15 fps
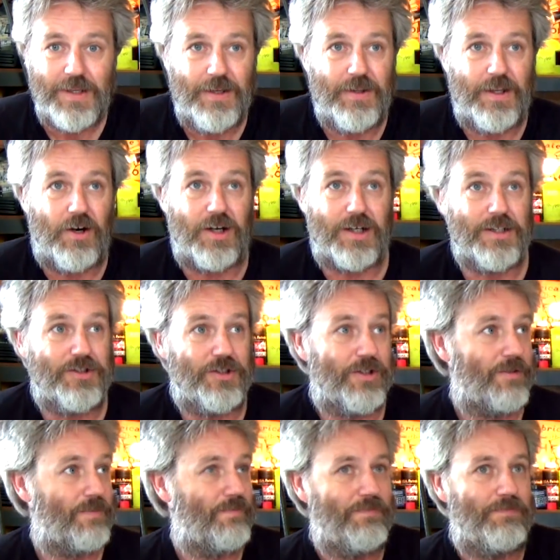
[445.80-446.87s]
that I can
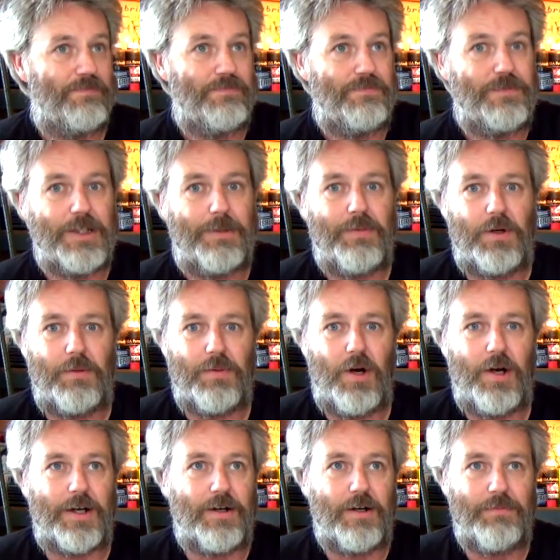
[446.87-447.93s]
just jump on a
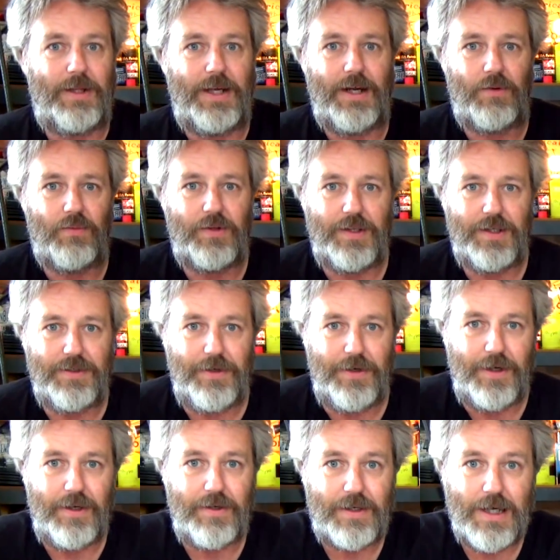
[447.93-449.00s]
bike and I'm there within, you
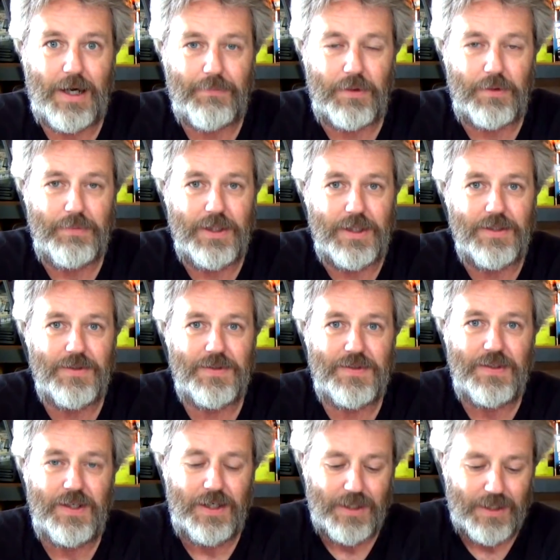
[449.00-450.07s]
know, a couple of
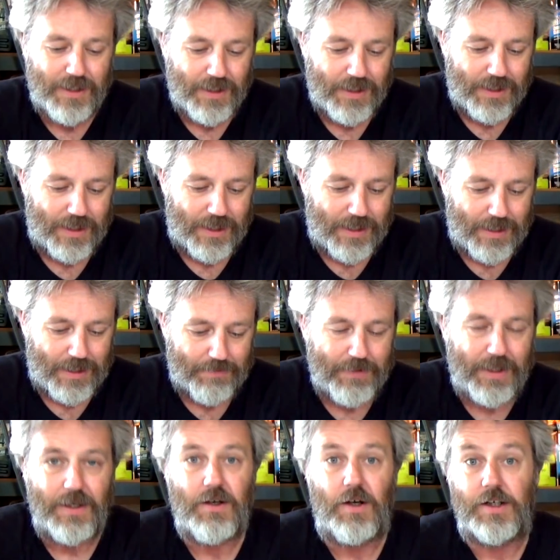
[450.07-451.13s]
minutes. You
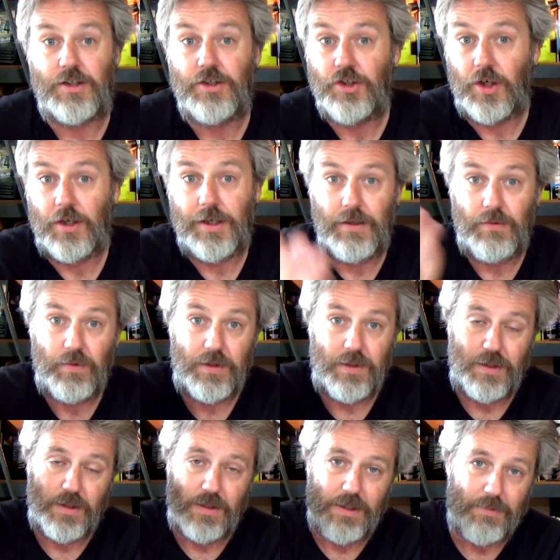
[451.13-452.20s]
know, like Johnny with
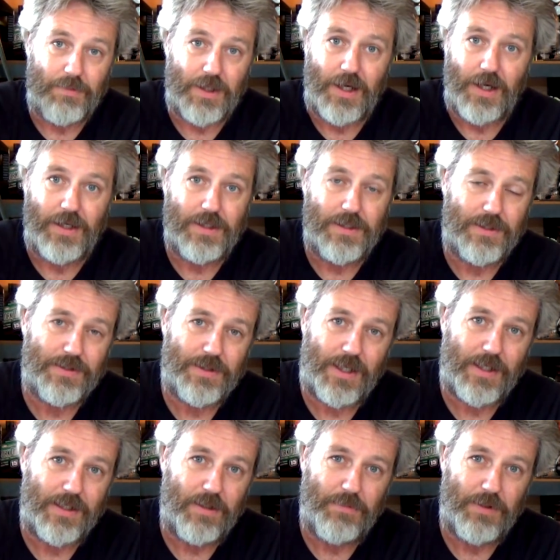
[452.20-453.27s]
the Himalayan, he's
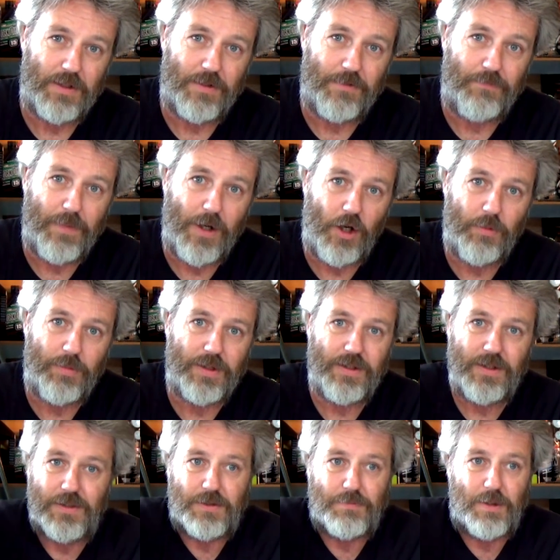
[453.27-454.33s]
stuck in the middle of
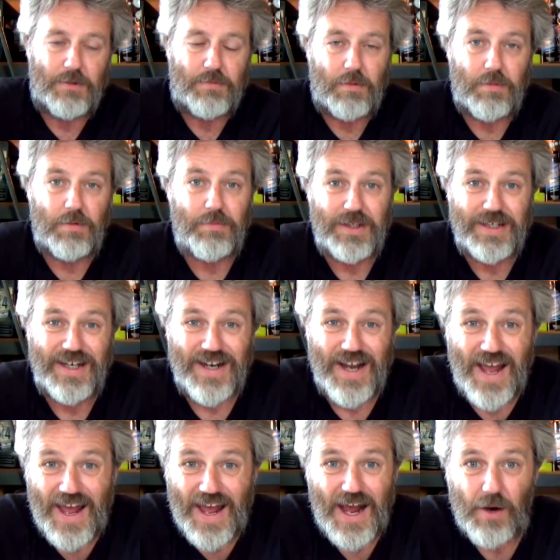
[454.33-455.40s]
Melbourne. It's most probably an
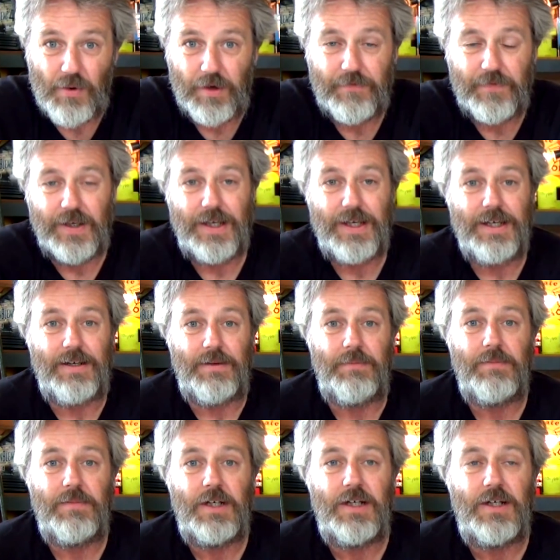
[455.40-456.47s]
hour for
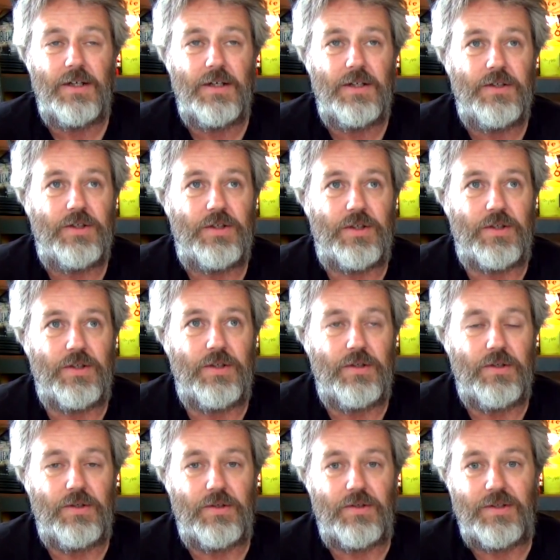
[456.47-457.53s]
him
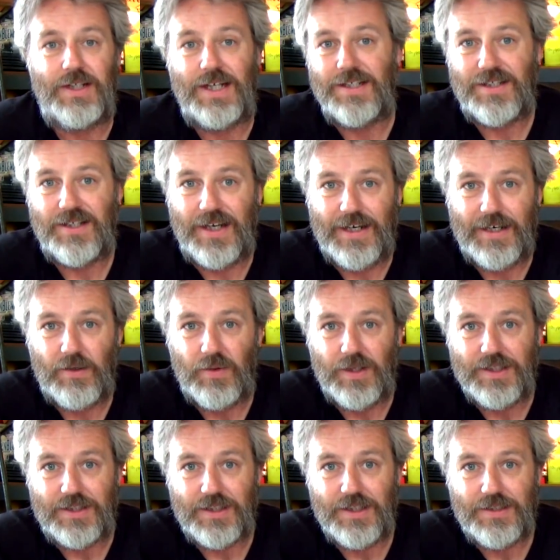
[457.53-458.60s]
to get to
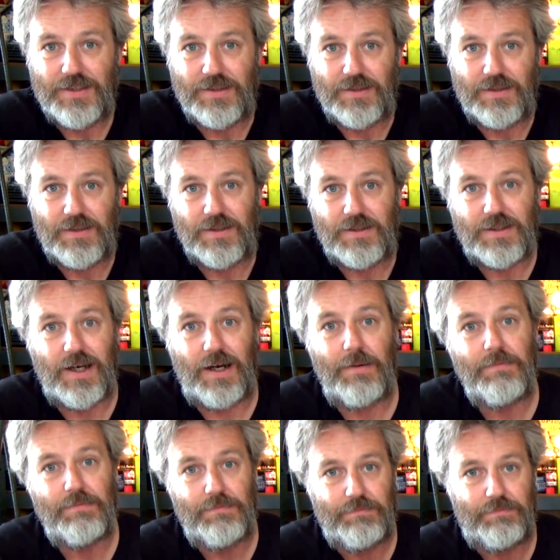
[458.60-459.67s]
anywhere decent to
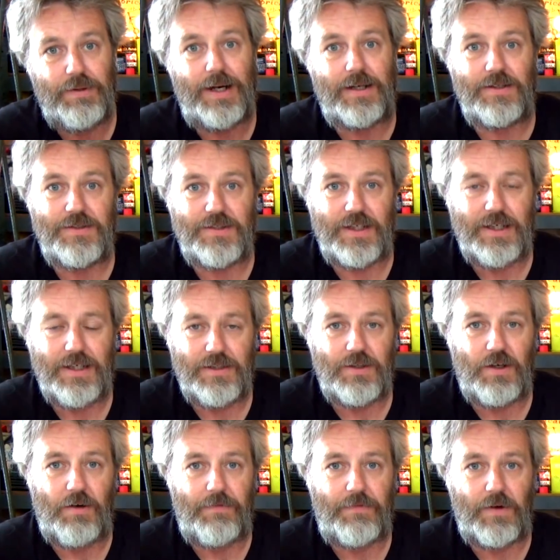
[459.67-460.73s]
start practicing his
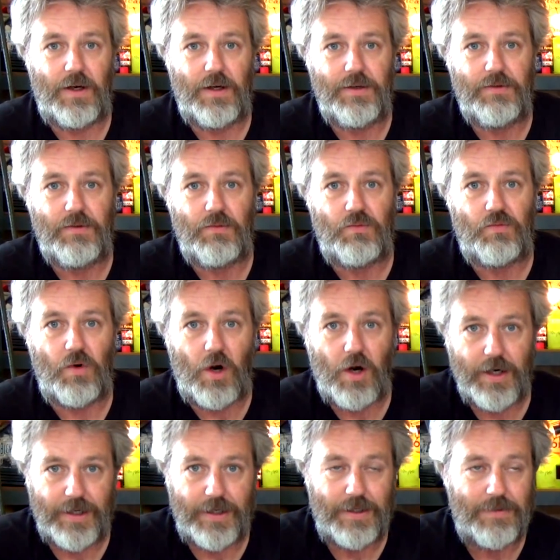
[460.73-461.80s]
off-road
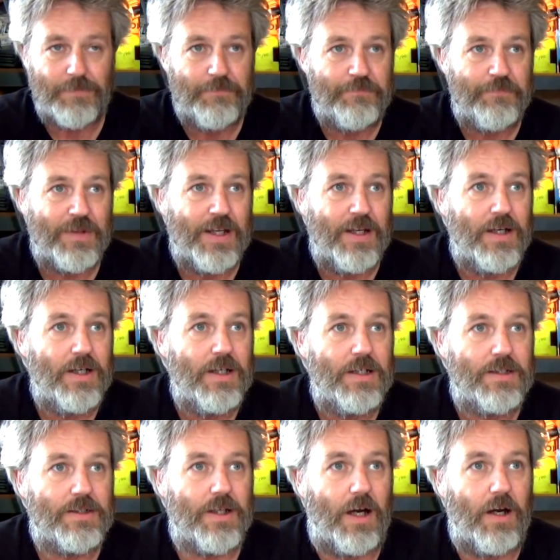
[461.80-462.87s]
riding.
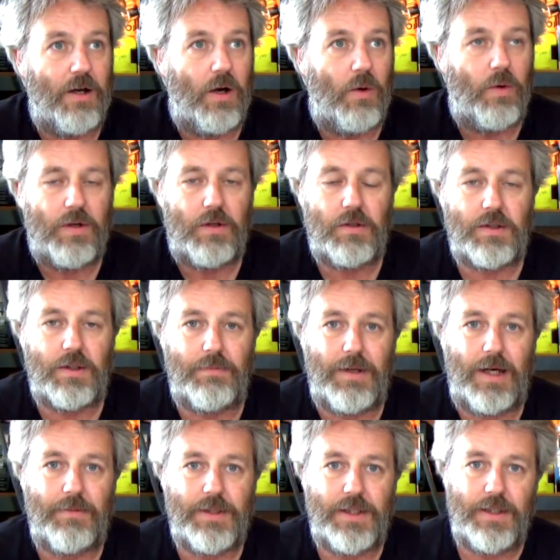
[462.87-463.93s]
So I want to look at
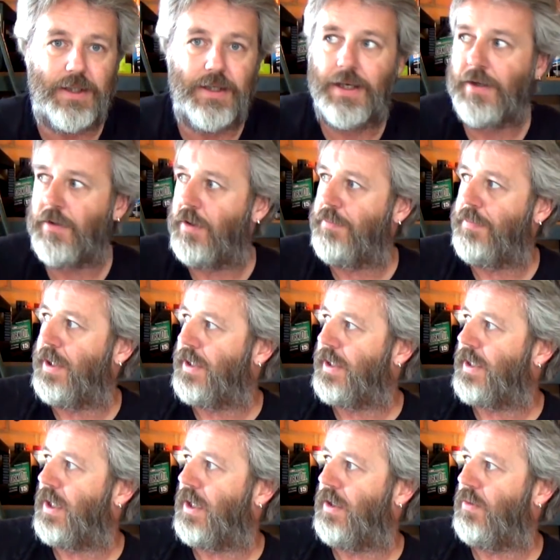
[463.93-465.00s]
maybe here in
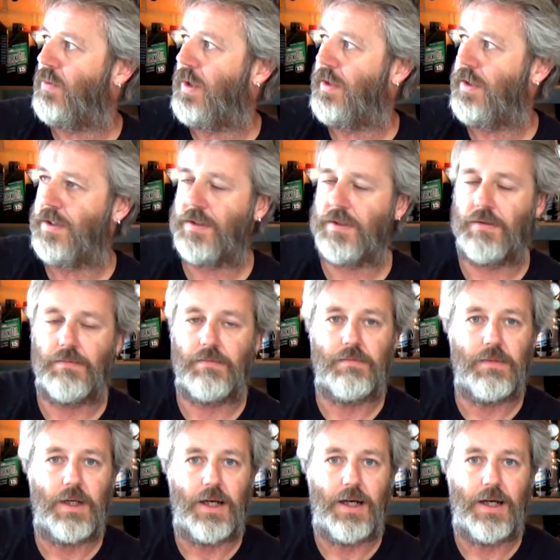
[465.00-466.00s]
Bendigo where there's some